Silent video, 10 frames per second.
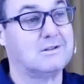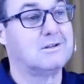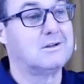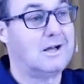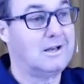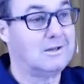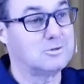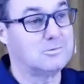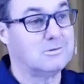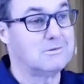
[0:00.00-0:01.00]
I'll let you,
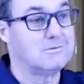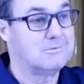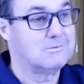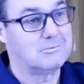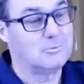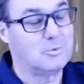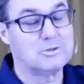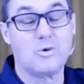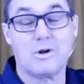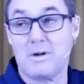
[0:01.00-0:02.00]
we'll talk
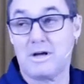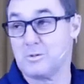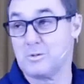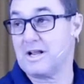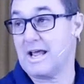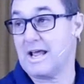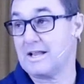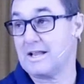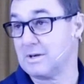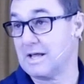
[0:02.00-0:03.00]
about it when I land the plane.